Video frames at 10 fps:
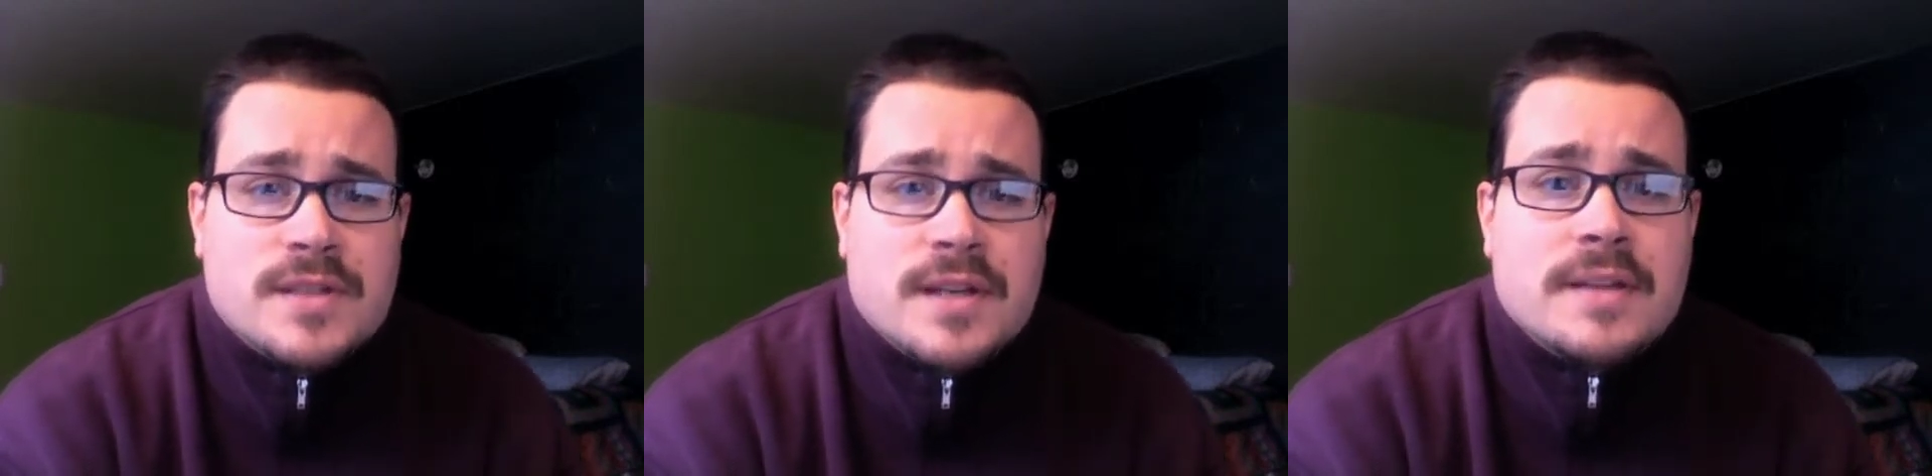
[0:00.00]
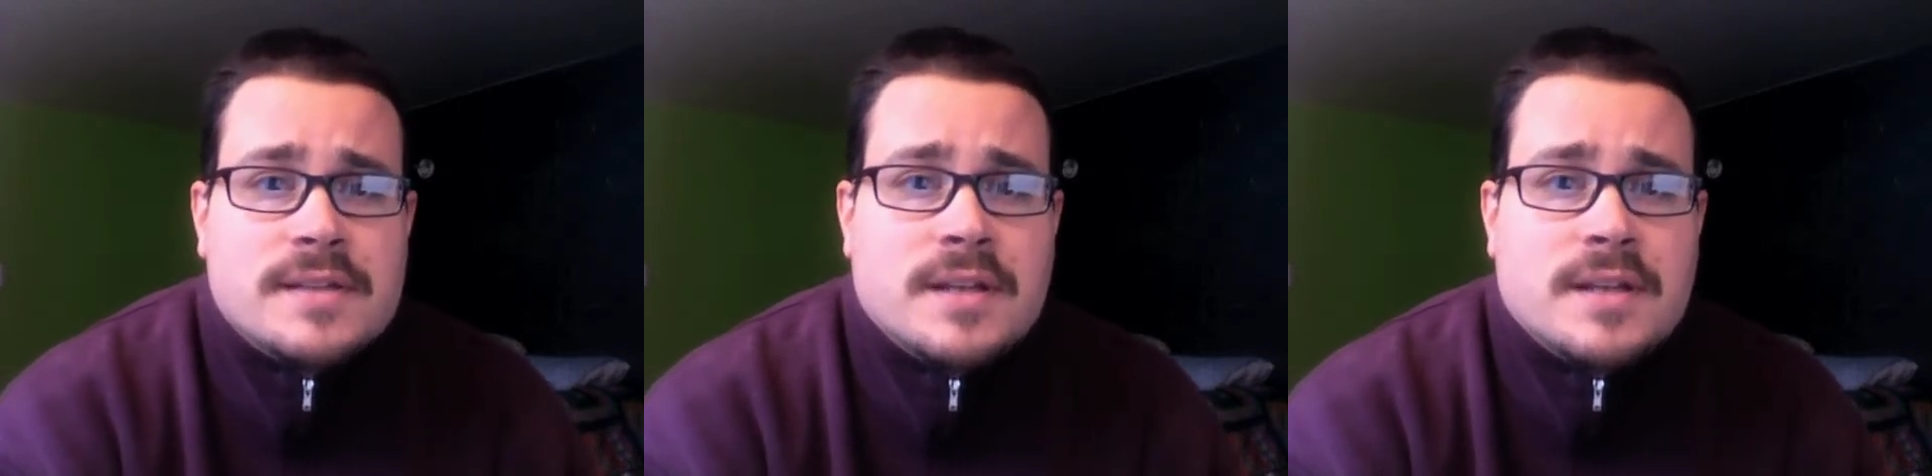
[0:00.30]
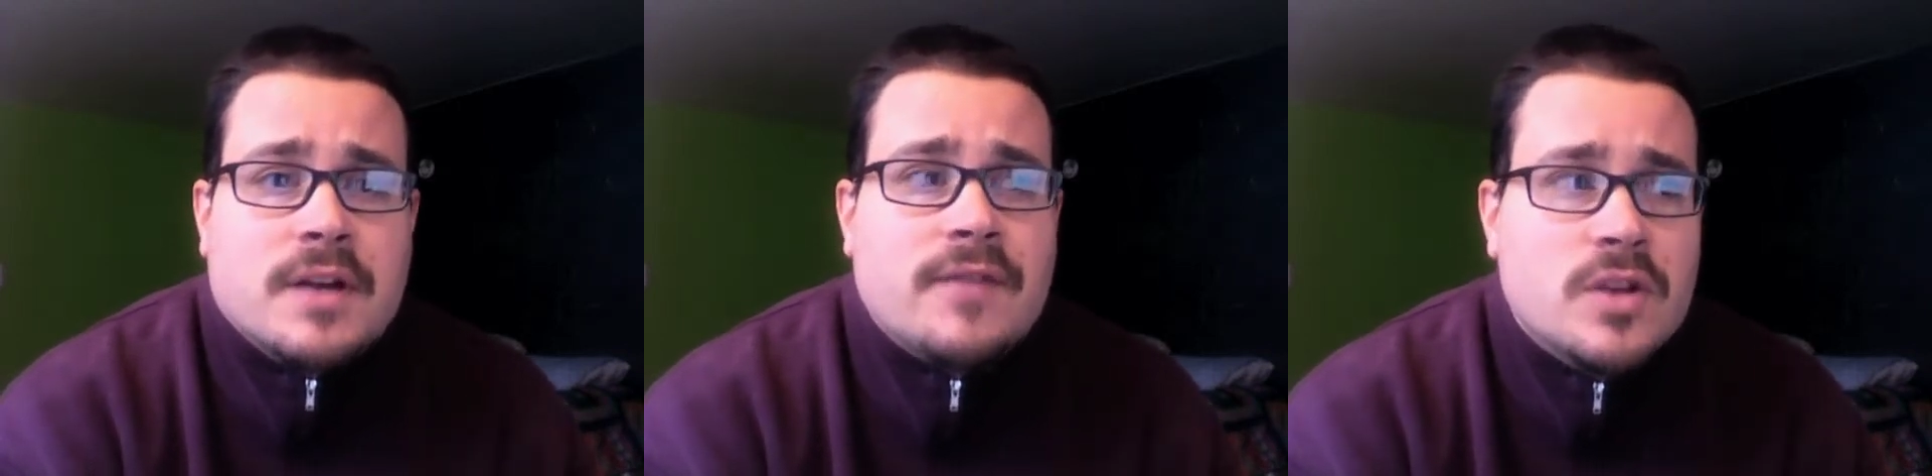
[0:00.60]
cite
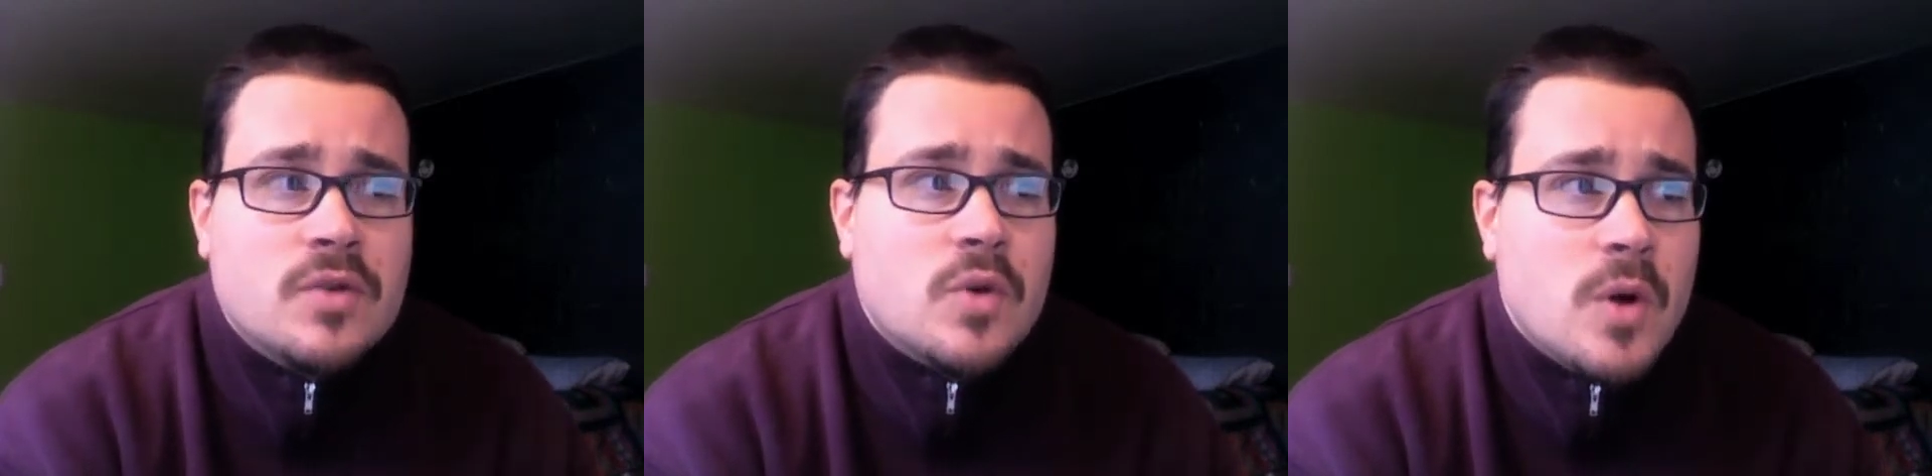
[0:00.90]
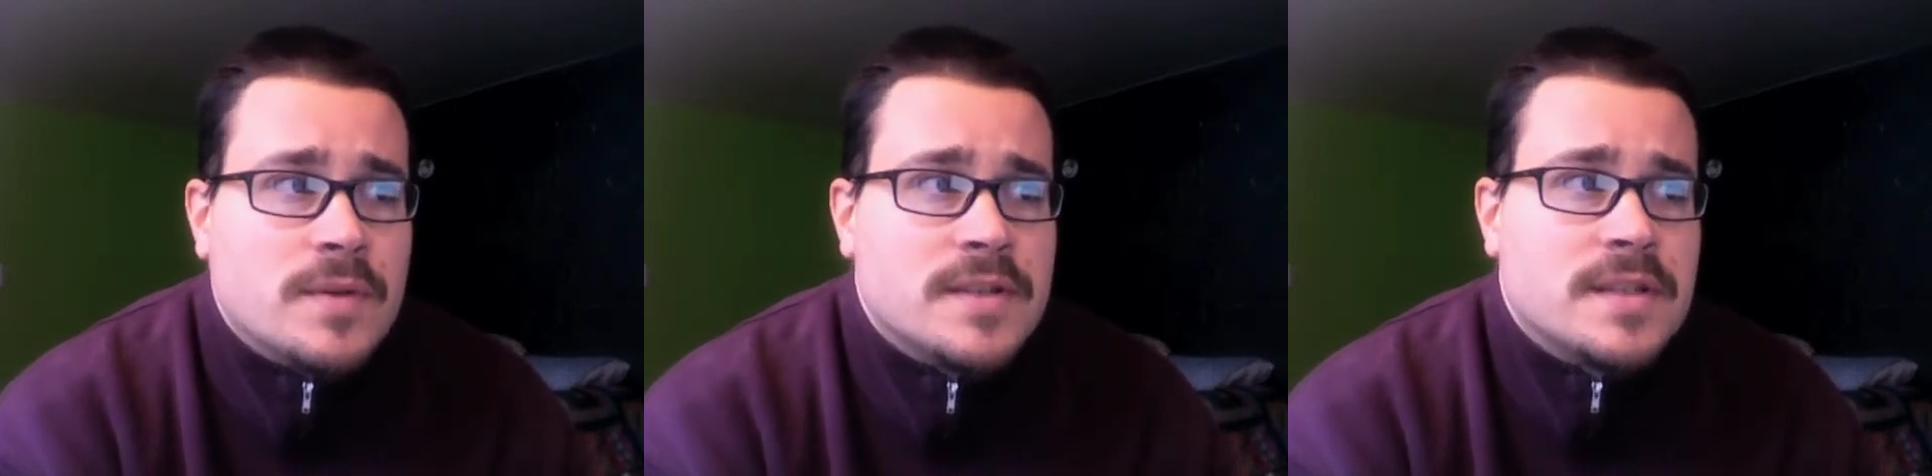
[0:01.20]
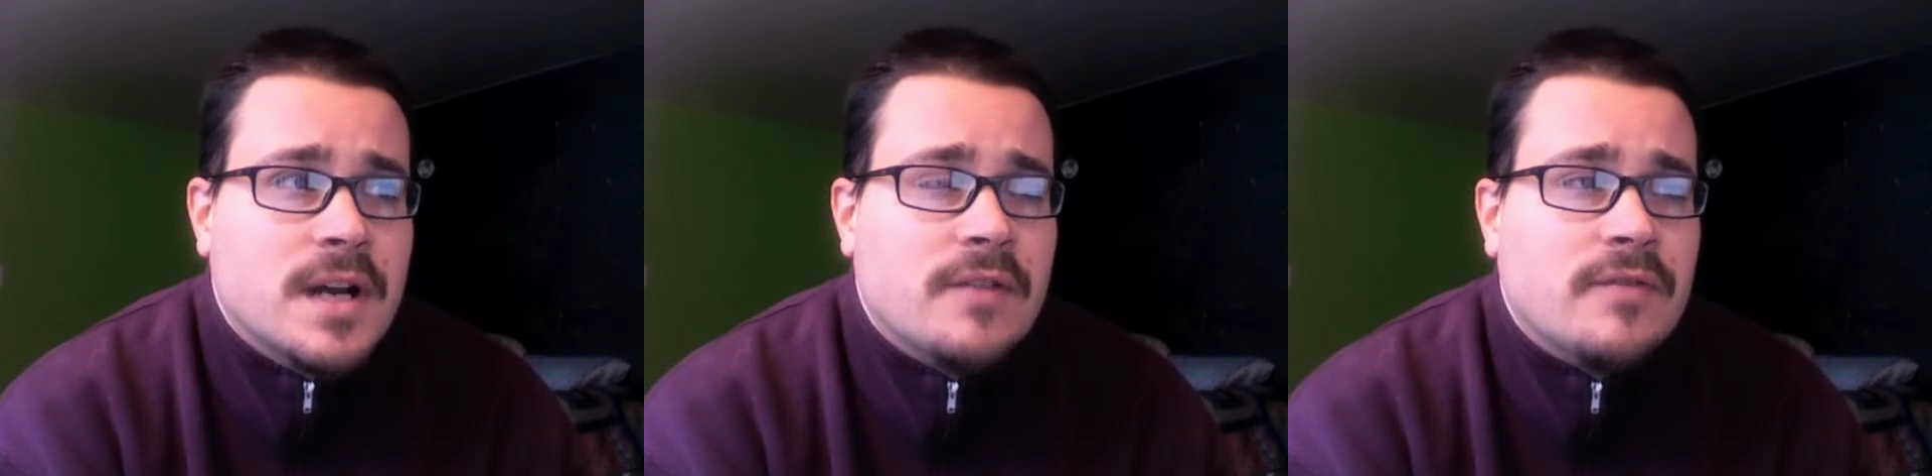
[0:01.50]
stuff and you quote
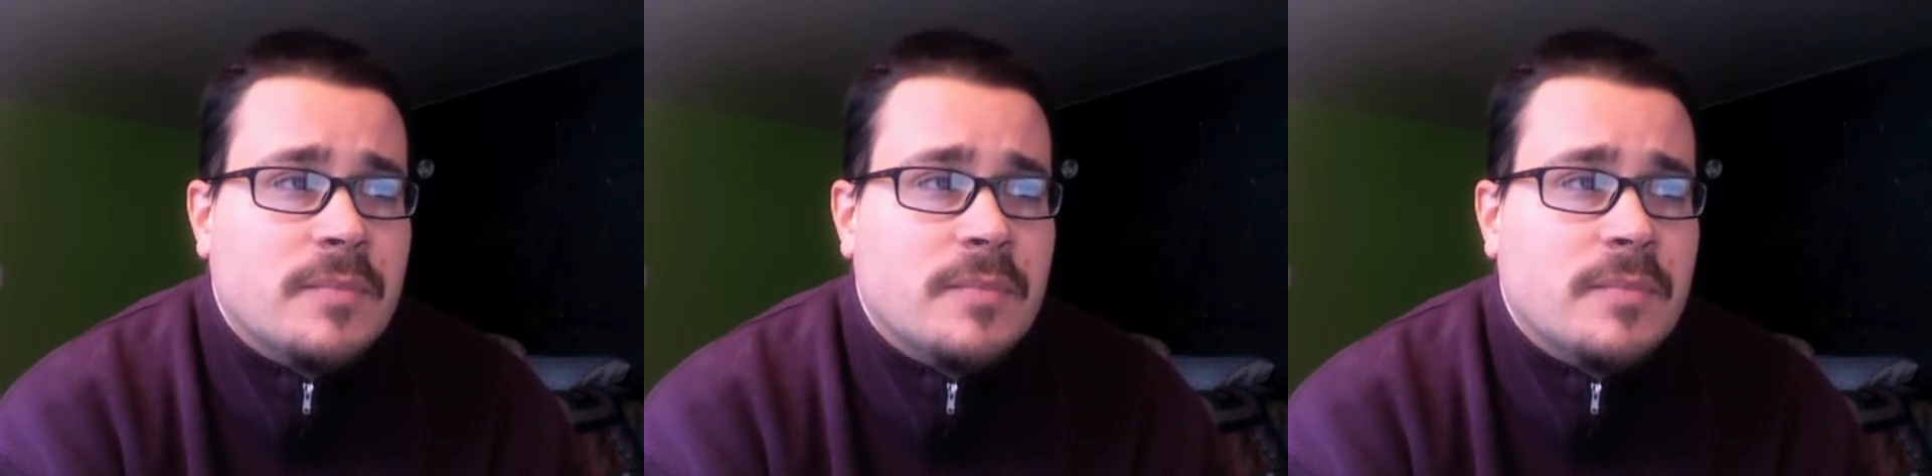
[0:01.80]
stuff,